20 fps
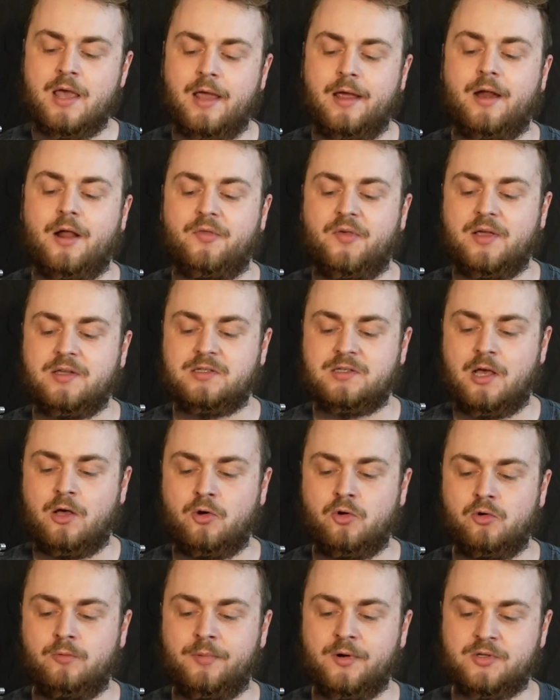and I think
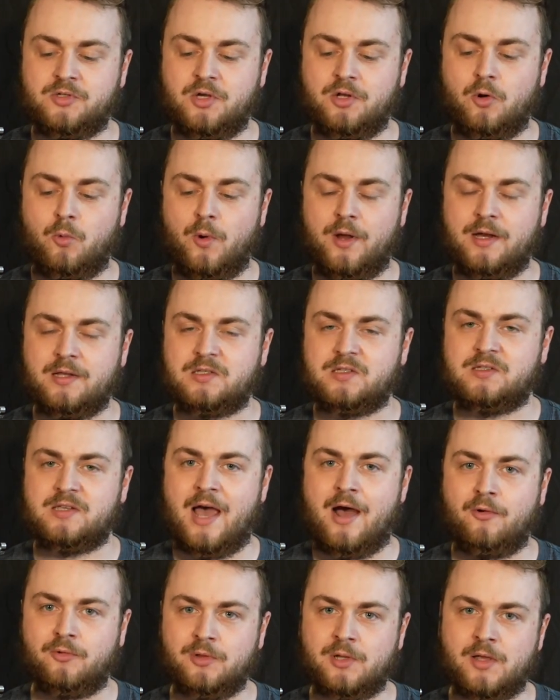Zellhuber is going to win it
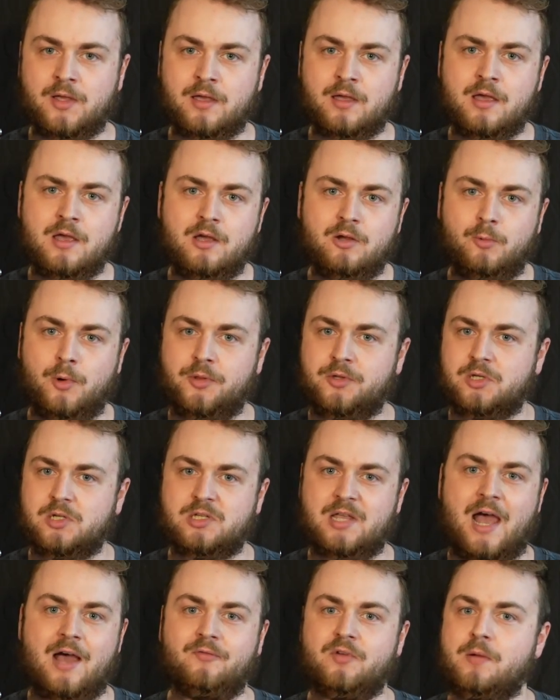soundly with
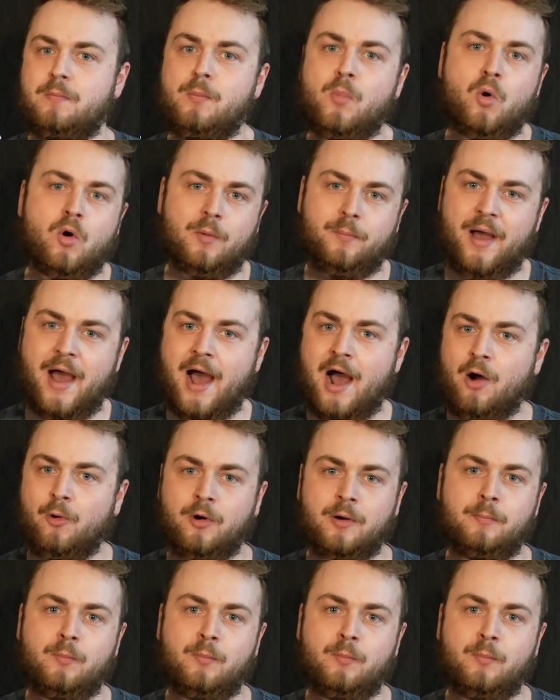just having more power,